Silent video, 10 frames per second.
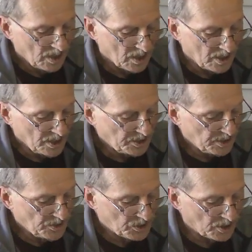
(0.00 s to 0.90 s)

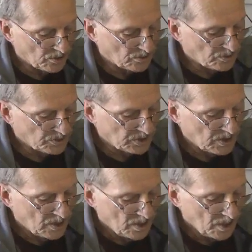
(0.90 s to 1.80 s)
18
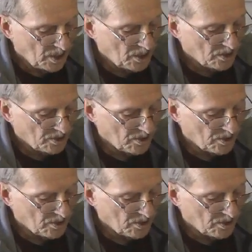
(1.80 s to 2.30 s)
singles, and